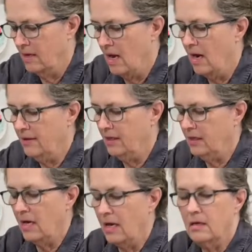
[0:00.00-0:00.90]
I
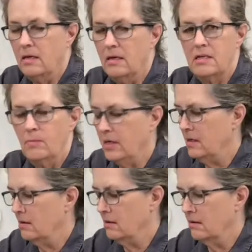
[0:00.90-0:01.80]
think that needs to
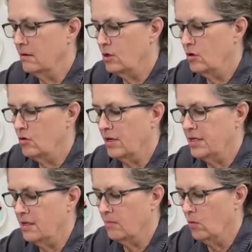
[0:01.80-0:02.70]
be
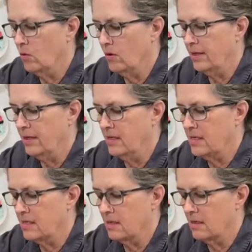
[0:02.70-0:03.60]
stressed more in
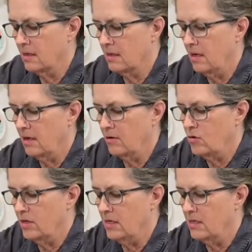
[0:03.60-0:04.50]
this
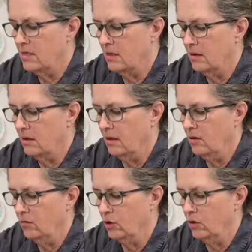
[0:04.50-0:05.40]
country is,
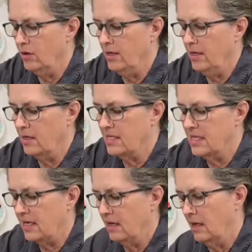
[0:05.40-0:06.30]
learning a
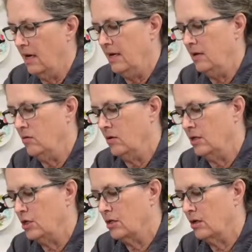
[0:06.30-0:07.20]
second language.